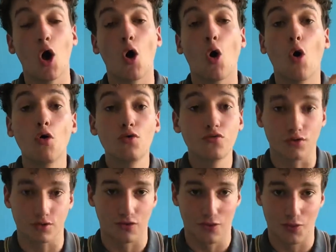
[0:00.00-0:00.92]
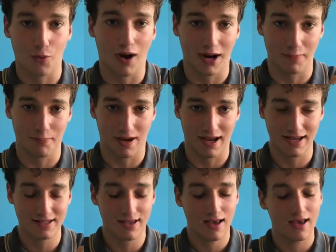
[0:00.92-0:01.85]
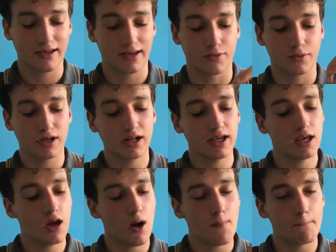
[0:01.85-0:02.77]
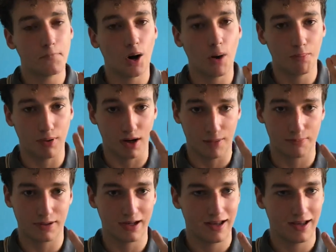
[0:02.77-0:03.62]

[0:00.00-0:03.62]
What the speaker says: over the white base can really pop up